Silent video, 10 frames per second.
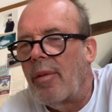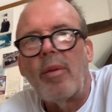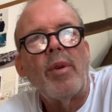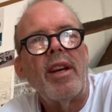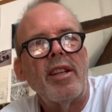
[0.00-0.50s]

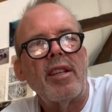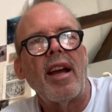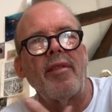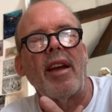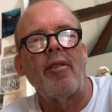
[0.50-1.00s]
we need to
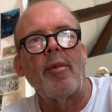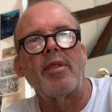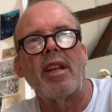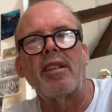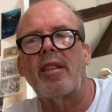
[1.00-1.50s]
have that
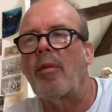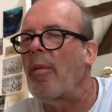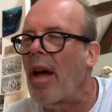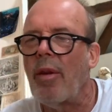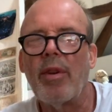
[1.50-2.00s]
represented somewhere.
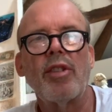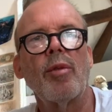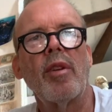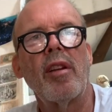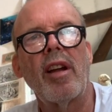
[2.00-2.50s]
Otherwise,
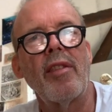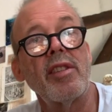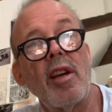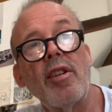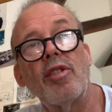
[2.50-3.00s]
Geordie, there's
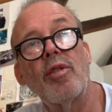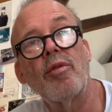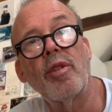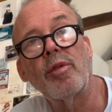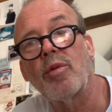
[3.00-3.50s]
only two
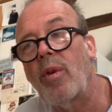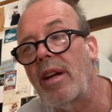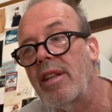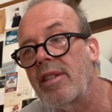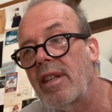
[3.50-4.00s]
rules. One
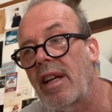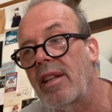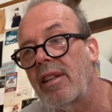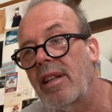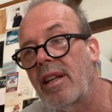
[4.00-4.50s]
is
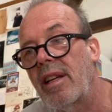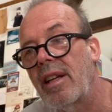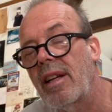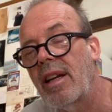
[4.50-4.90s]
that the